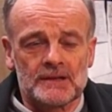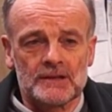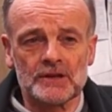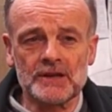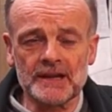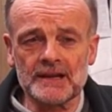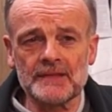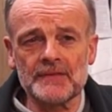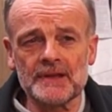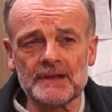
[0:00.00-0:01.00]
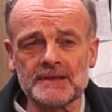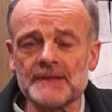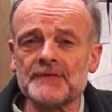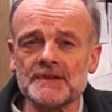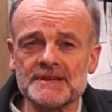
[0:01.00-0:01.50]
looking at the
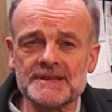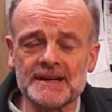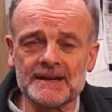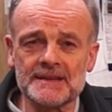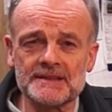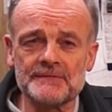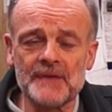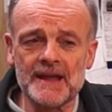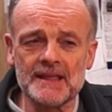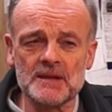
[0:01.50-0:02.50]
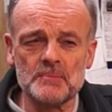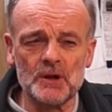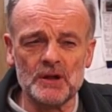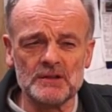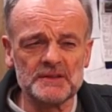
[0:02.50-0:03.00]
different designs
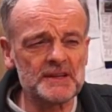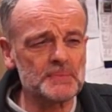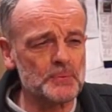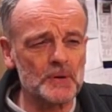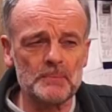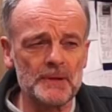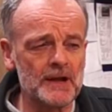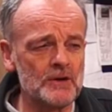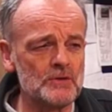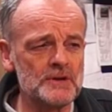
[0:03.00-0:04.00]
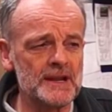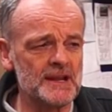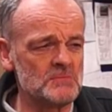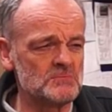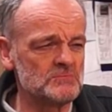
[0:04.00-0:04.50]
available. There's probably
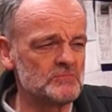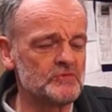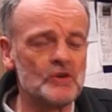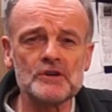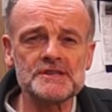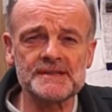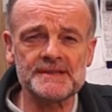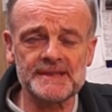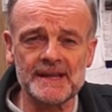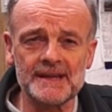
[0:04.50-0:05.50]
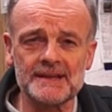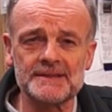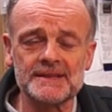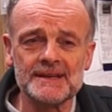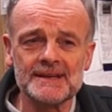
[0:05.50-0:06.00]
only 4 to
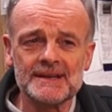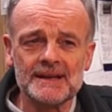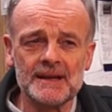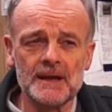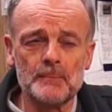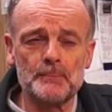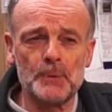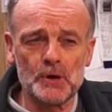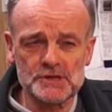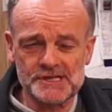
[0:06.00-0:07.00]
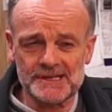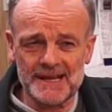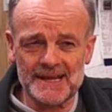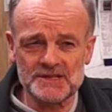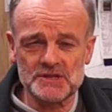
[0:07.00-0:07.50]
6
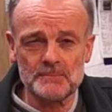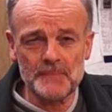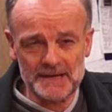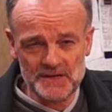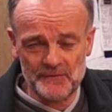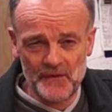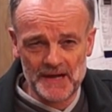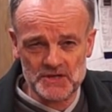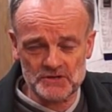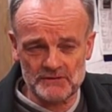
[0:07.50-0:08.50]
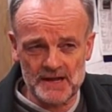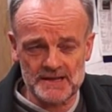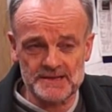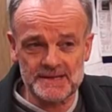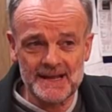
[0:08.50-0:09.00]
Portaledge
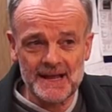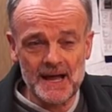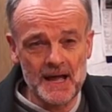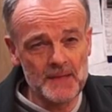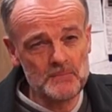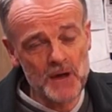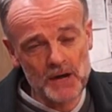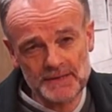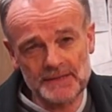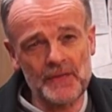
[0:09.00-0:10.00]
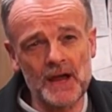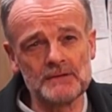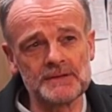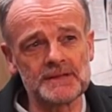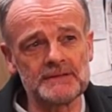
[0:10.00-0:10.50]
manufacturers, and most of
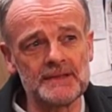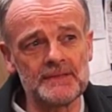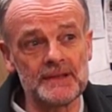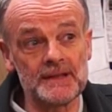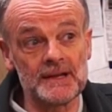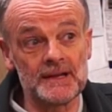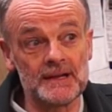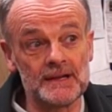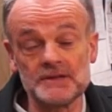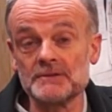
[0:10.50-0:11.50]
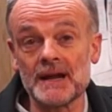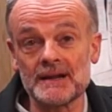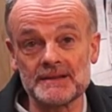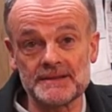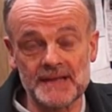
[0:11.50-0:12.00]
those are in the
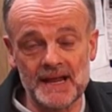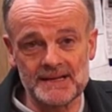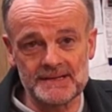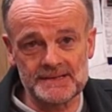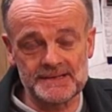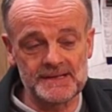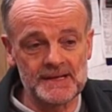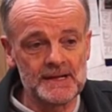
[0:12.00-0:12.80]
United States.